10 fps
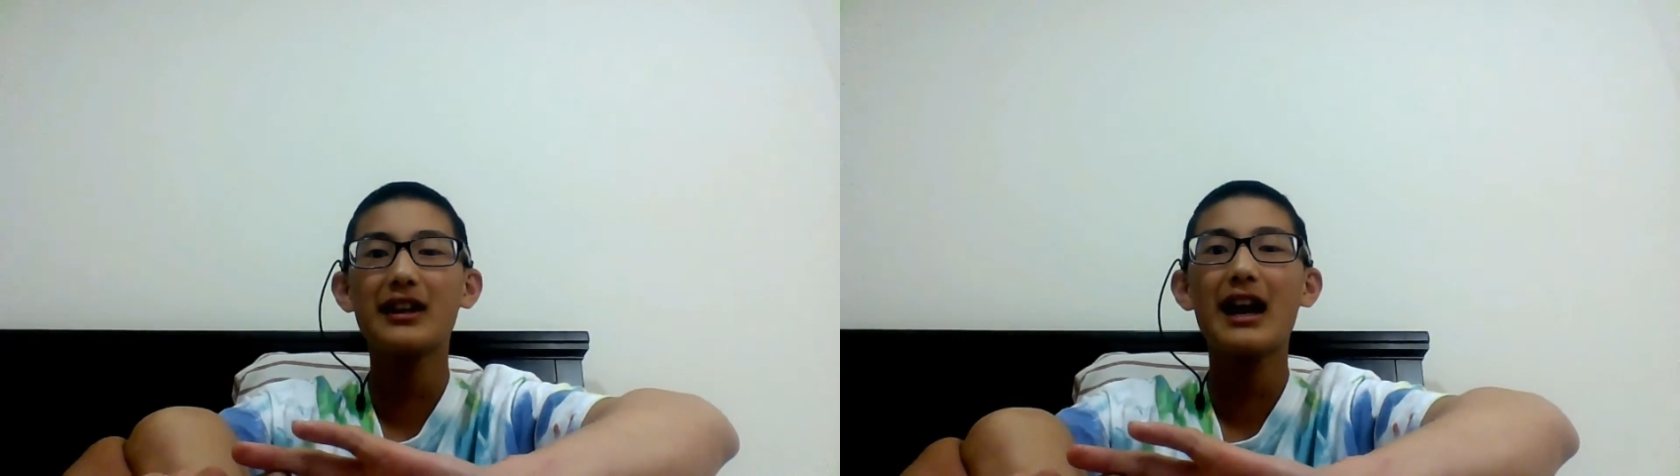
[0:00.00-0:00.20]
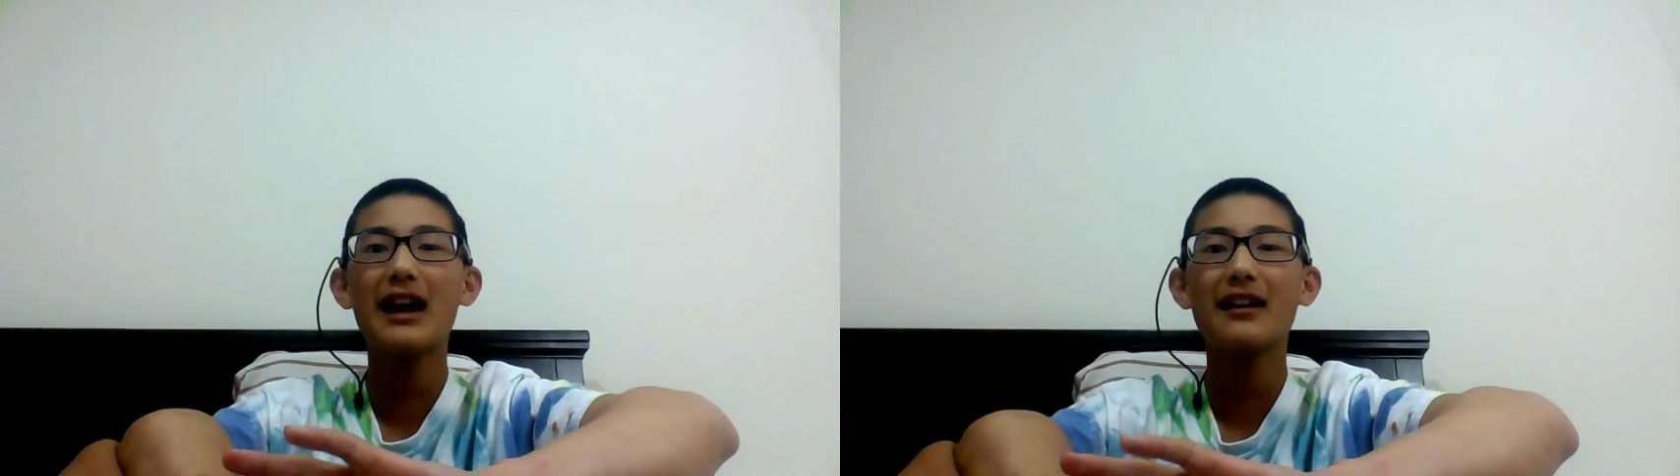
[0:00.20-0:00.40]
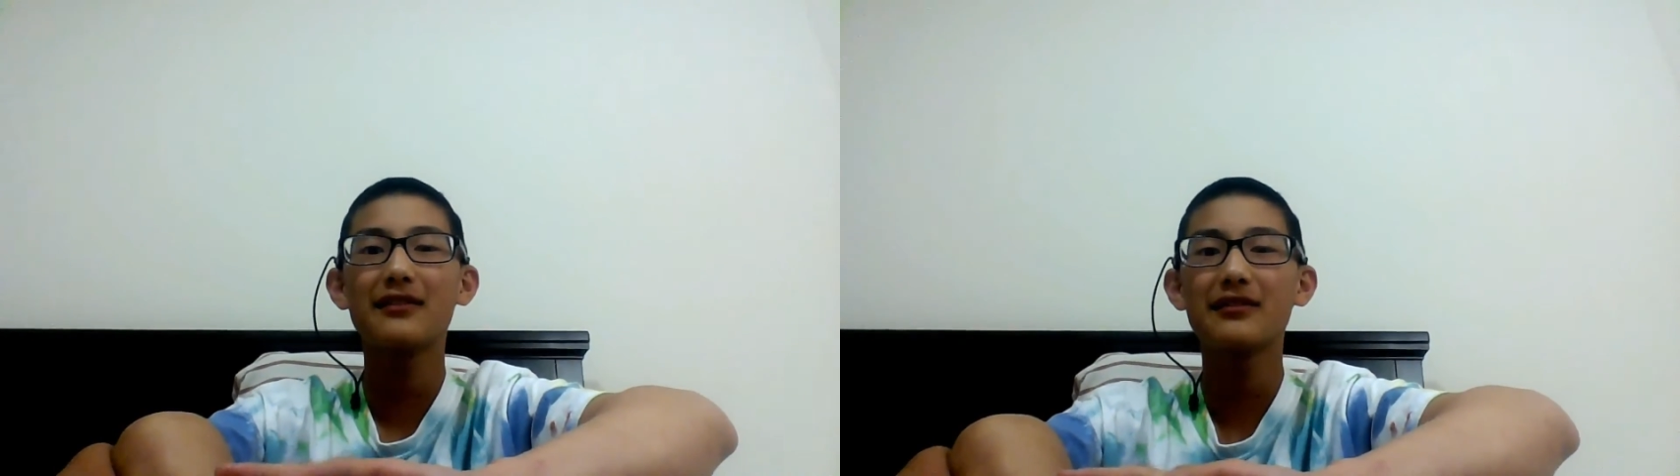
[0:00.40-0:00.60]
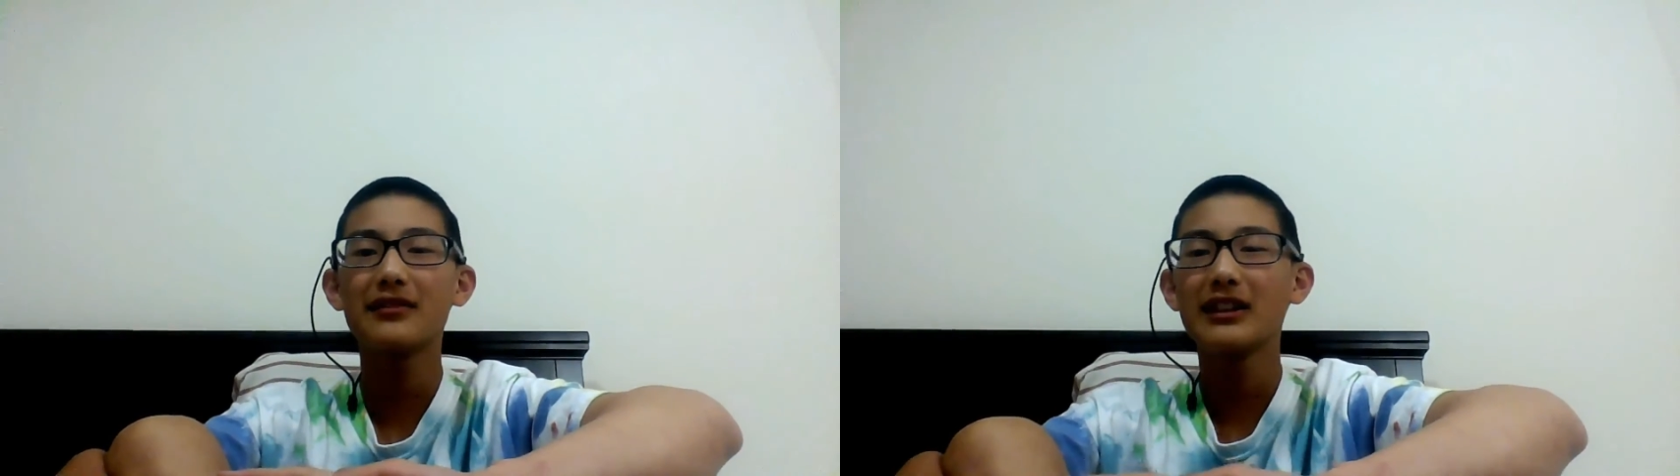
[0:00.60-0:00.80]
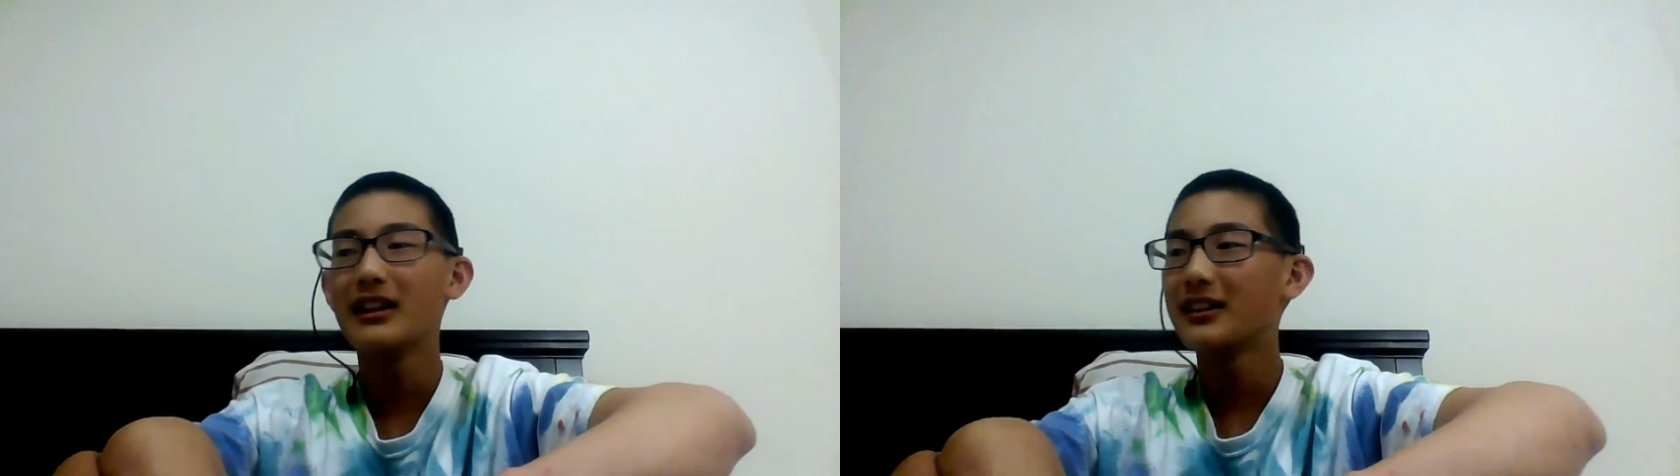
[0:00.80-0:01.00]
If they had
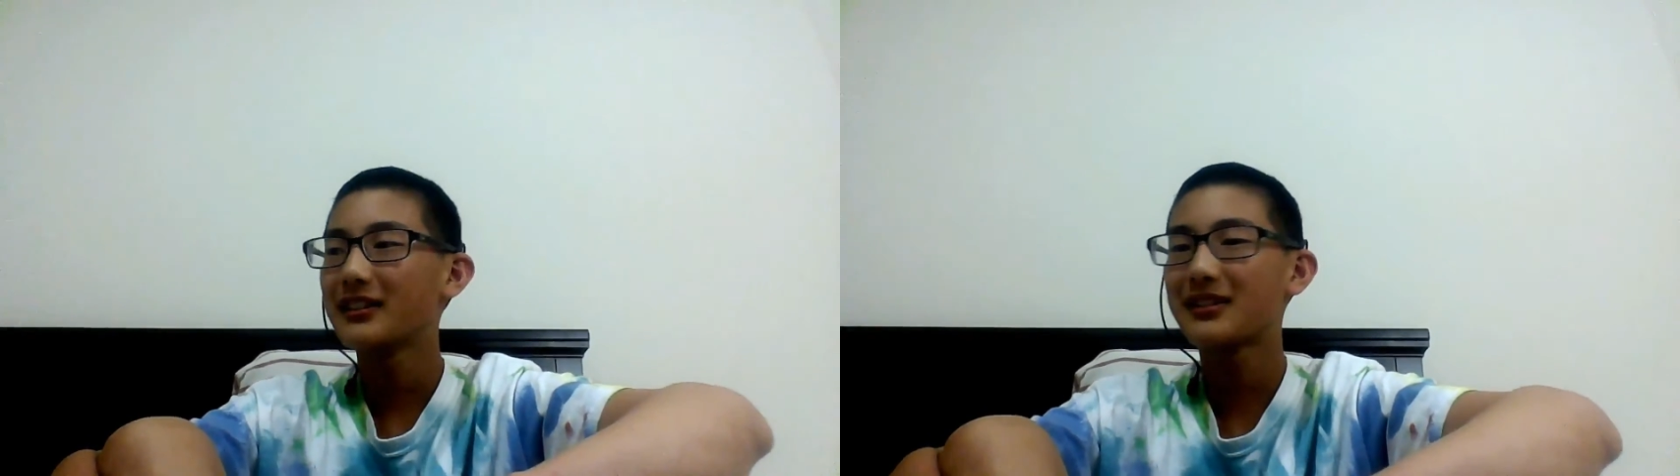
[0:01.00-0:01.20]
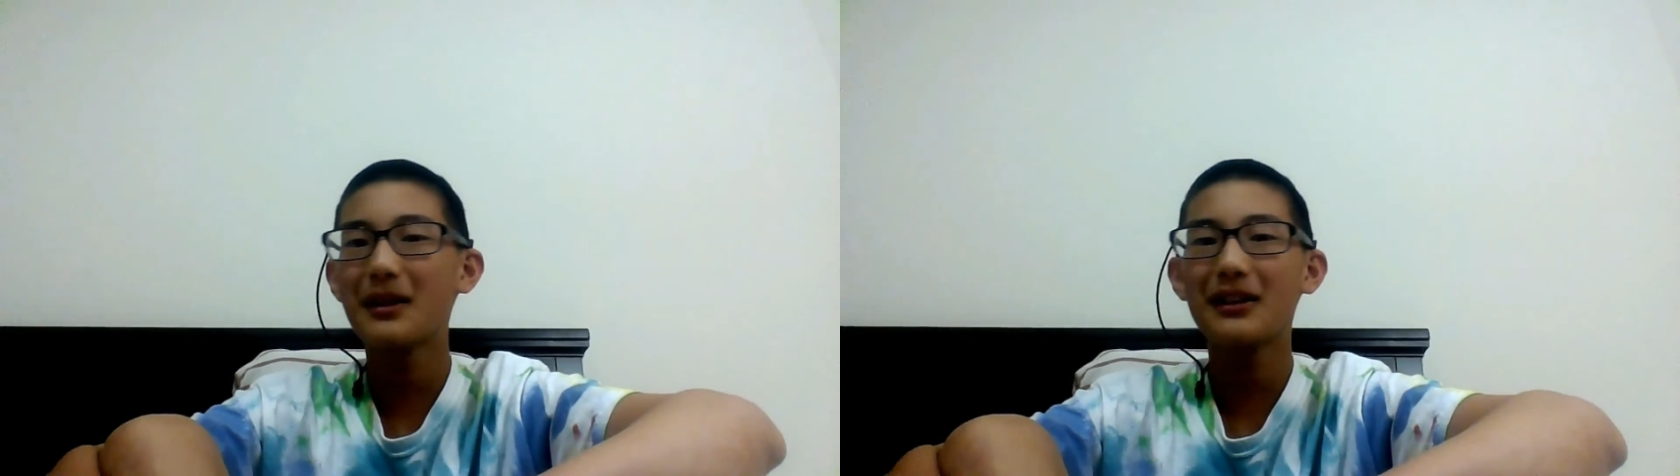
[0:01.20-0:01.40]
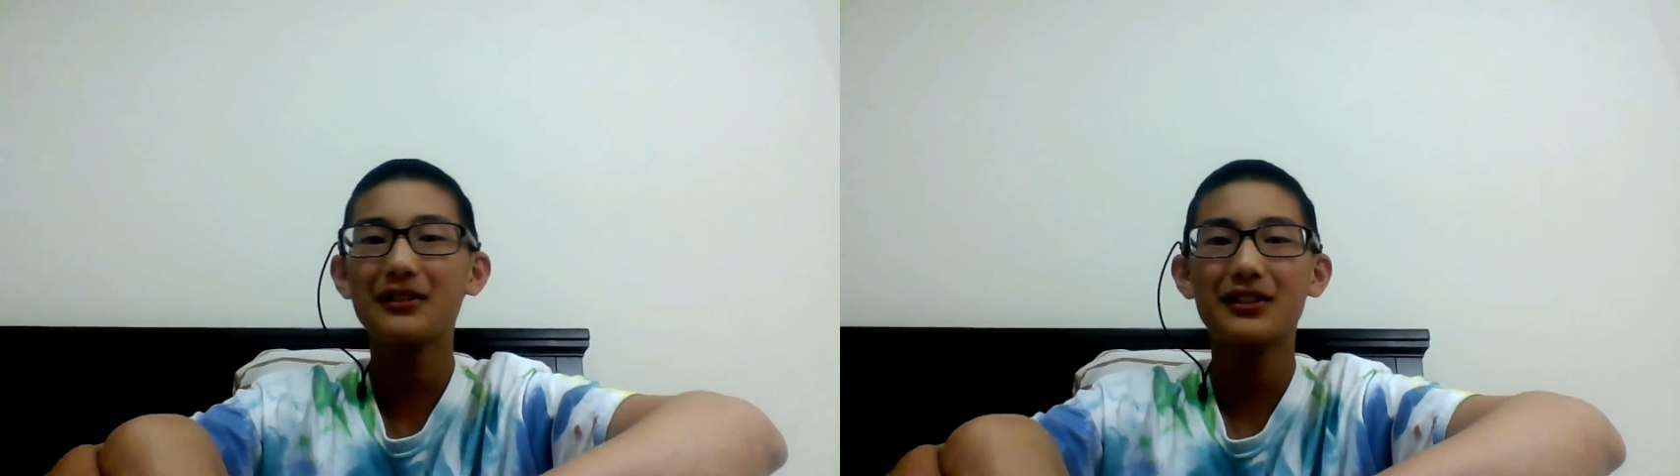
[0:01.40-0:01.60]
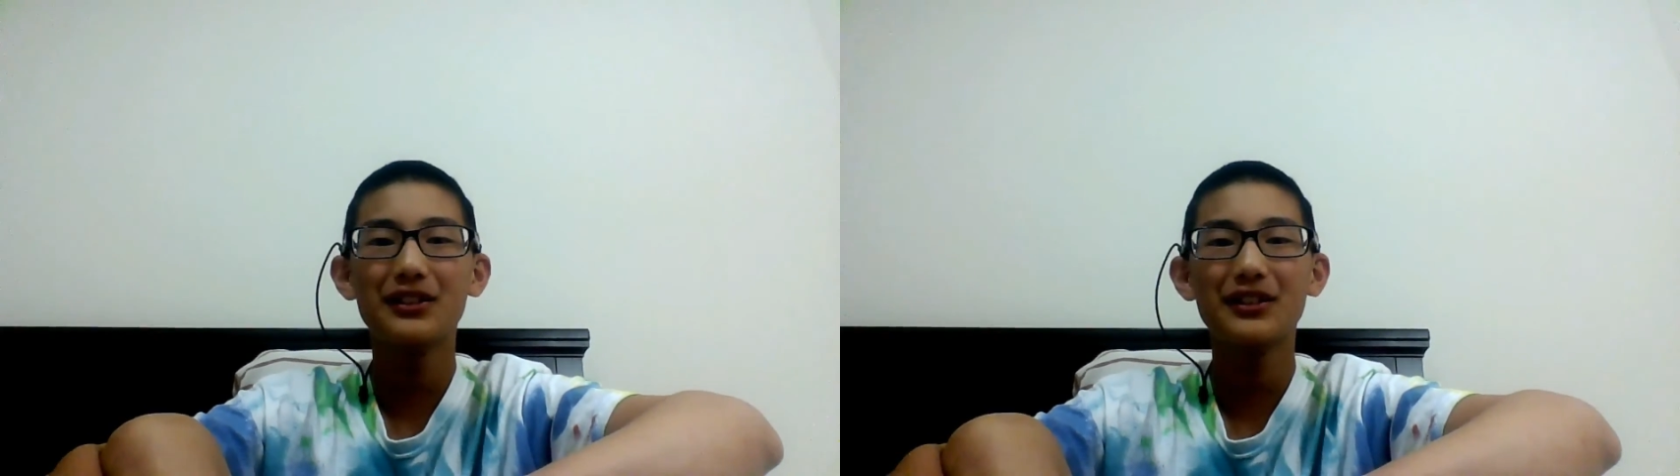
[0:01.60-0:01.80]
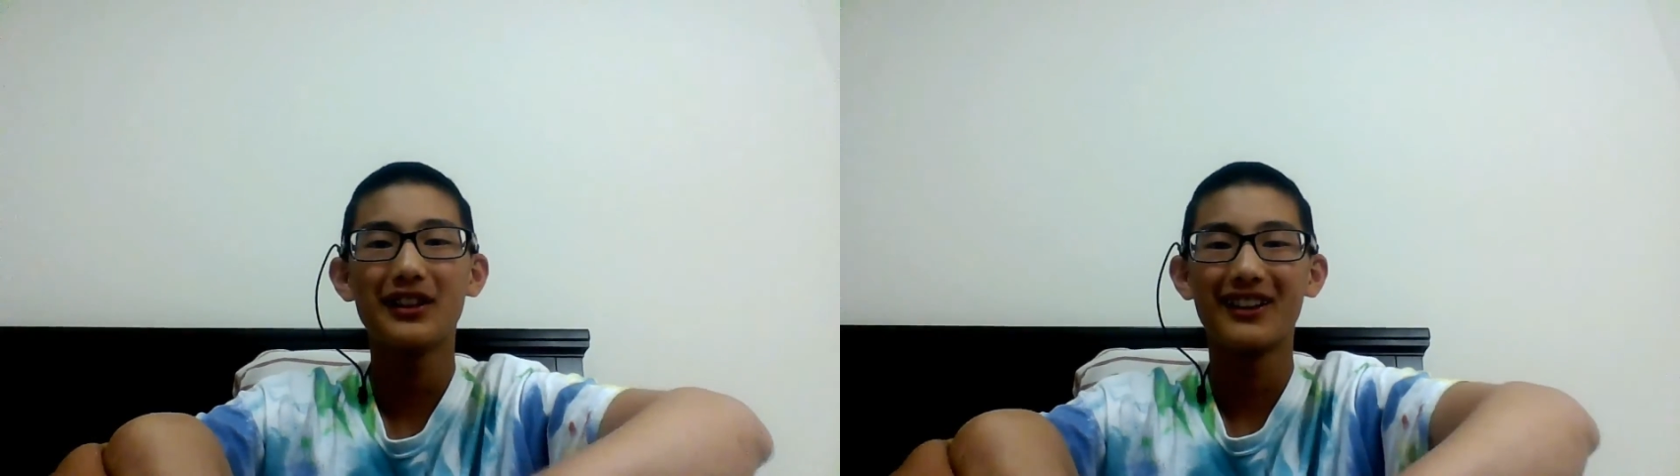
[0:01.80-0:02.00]
smell
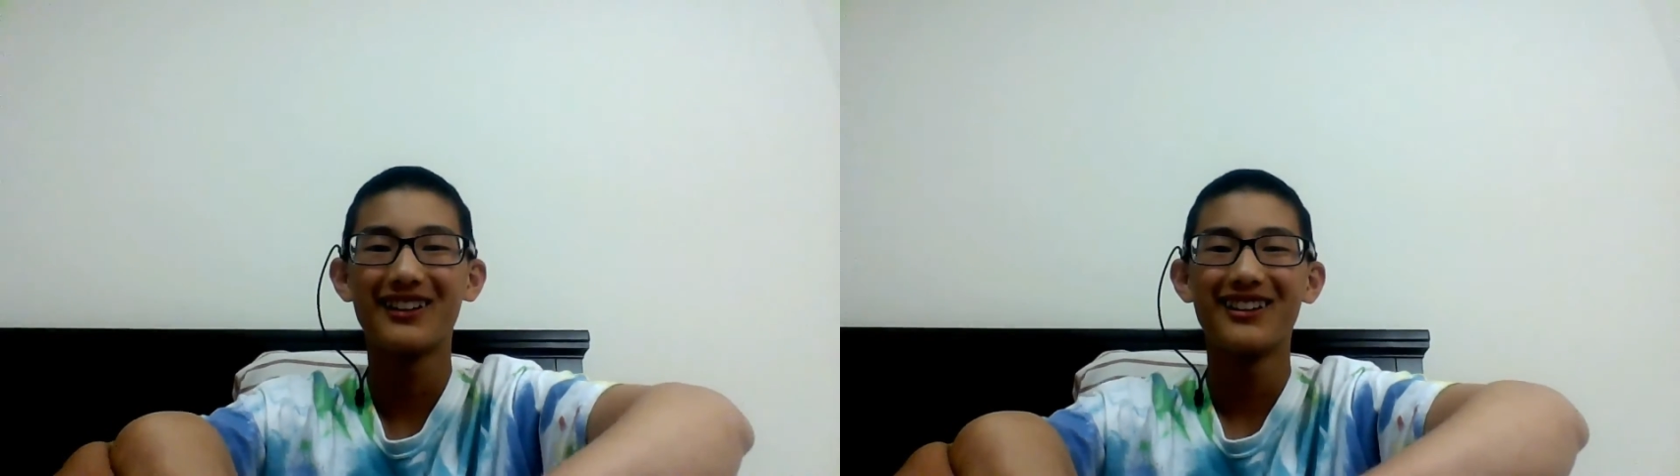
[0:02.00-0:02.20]
too,